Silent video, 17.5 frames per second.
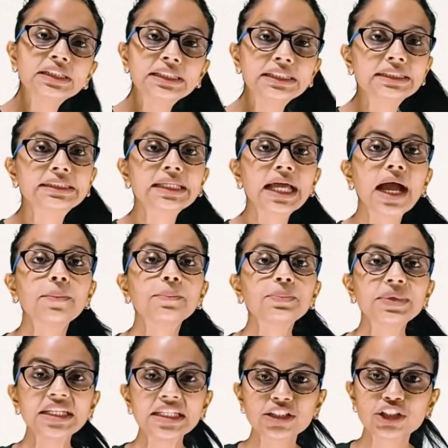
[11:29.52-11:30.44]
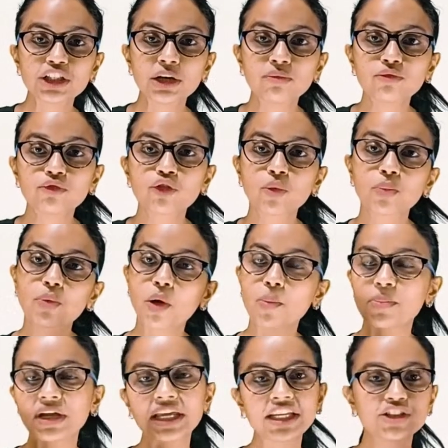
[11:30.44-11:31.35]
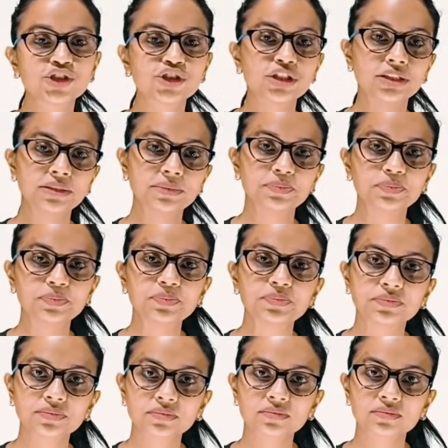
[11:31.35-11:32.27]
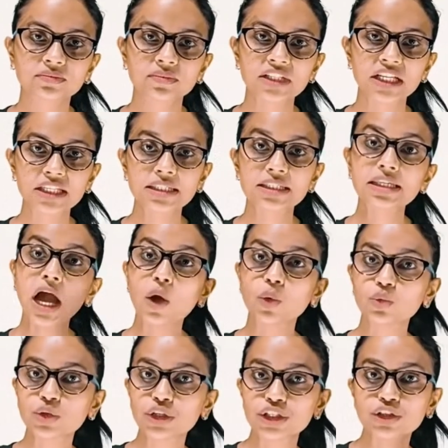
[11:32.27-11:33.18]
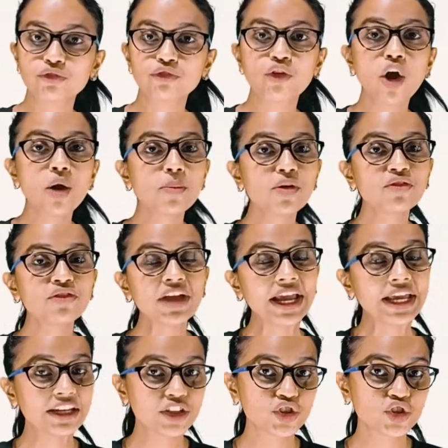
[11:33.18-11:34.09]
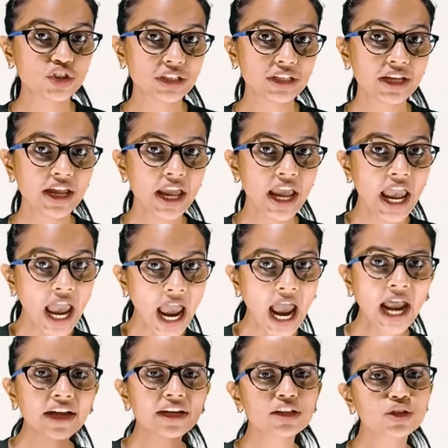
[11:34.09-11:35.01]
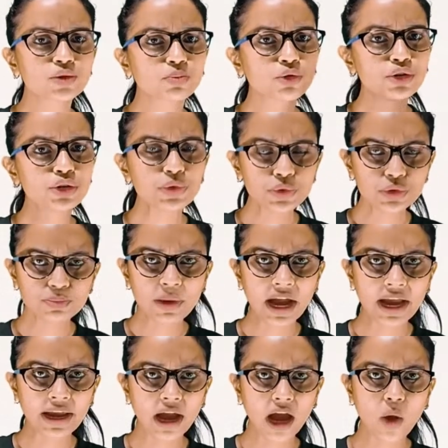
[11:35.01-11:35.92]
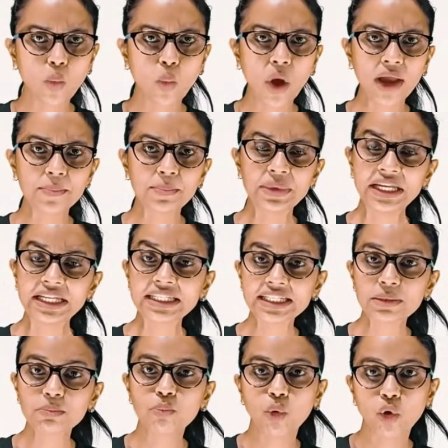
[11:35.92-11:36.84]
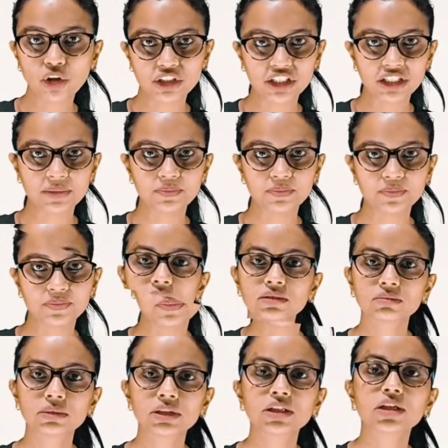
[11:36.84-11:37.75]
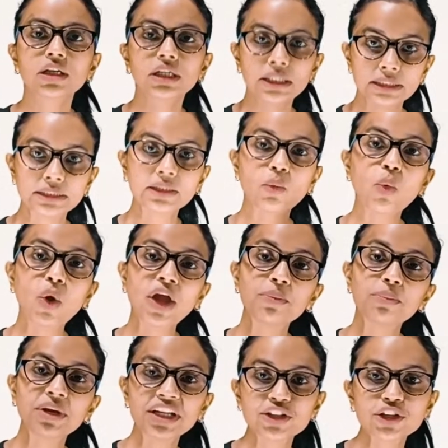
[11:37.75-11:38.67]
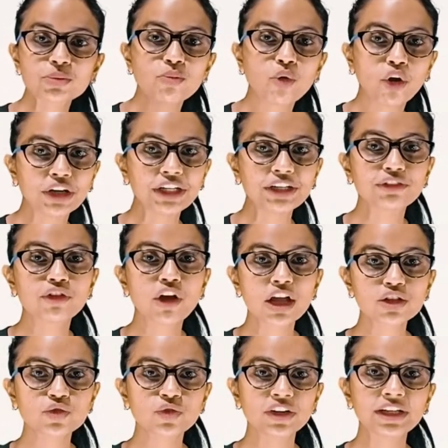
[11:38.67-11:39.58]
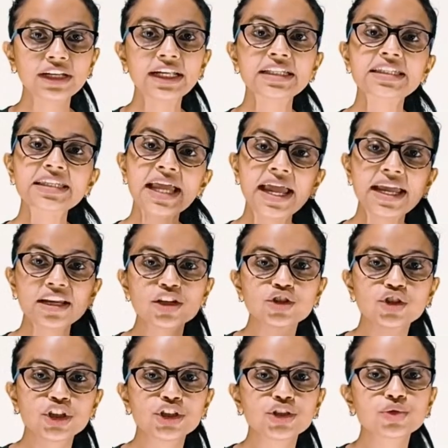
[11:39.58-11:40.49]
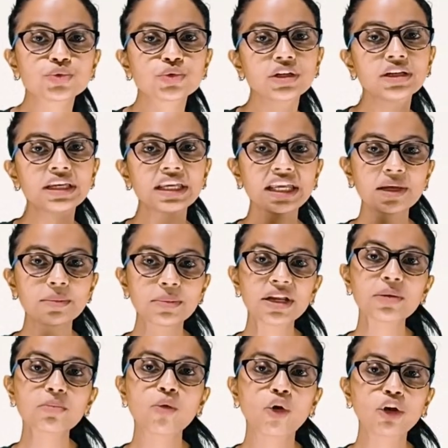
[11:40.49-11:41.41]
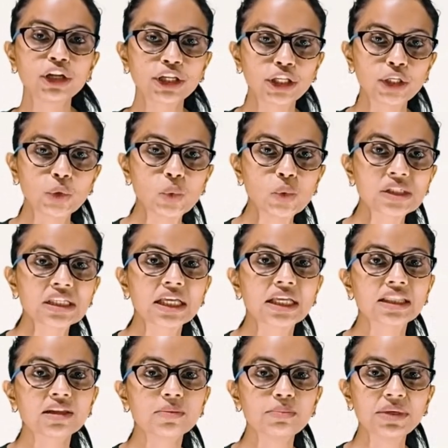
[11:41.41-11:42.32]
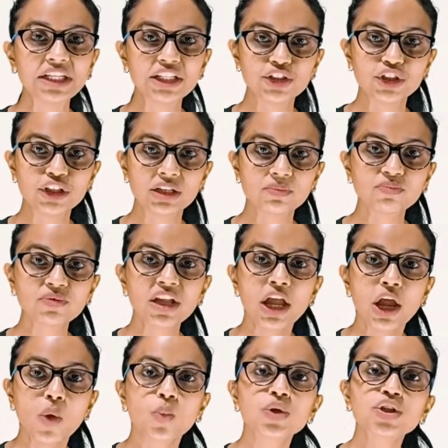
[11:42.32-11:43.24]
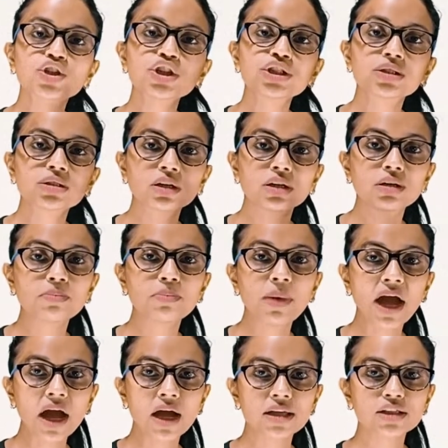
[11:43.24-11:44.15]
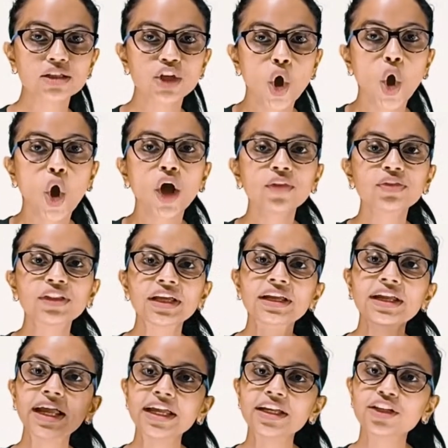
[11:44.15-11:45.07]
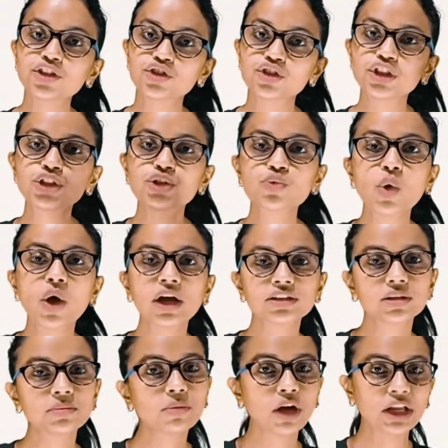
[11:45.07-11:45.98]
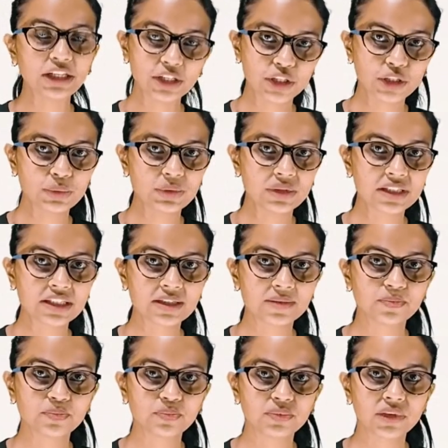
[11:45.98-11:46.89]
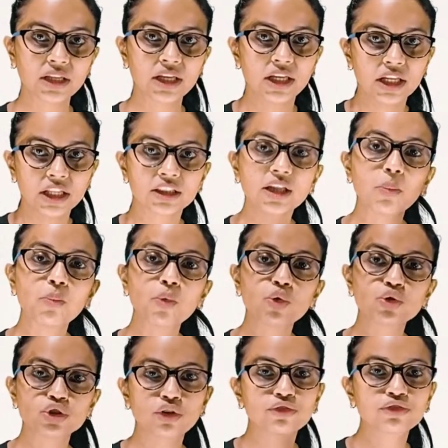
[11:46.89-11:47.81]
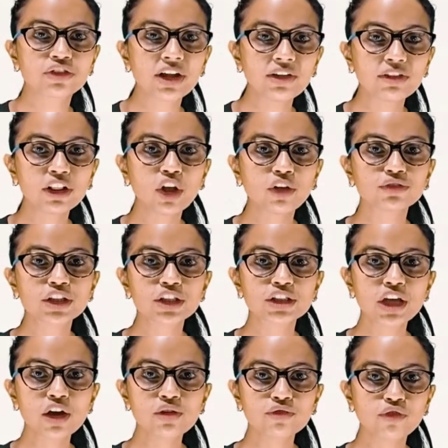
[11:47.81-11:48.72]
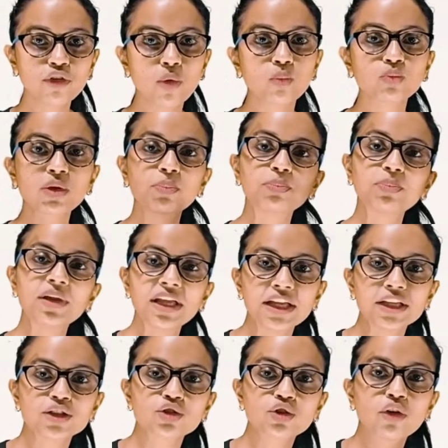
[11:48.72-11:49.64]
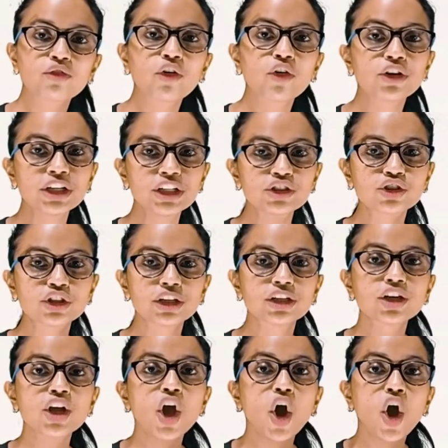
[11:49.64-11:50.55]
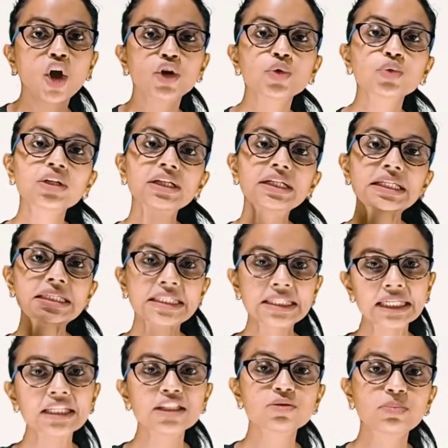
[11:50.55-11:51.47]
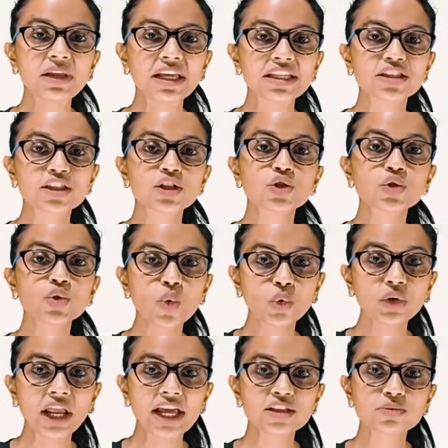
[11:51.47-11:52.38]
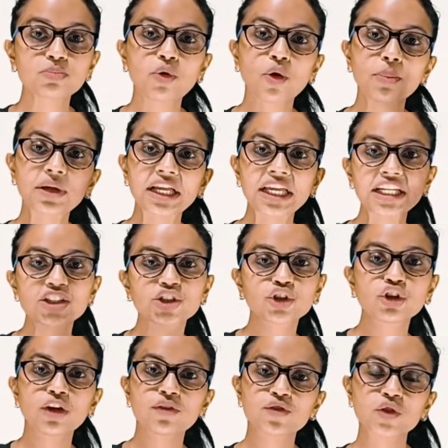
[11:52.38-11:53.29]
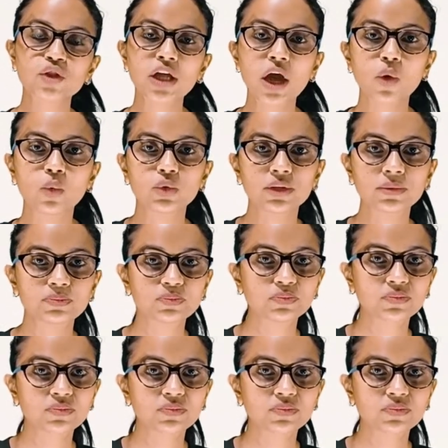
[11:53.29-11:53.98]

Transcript: needs a medium for propagation. Sound is a form of energy and is produced by a vibrating body. The vibrating body transfers its energy to the neighboring molecules in the medium, which in turn pass on their energy to other molecules. The mode of travel of the sound from the place of origin to the distant place is known as propagation of sound.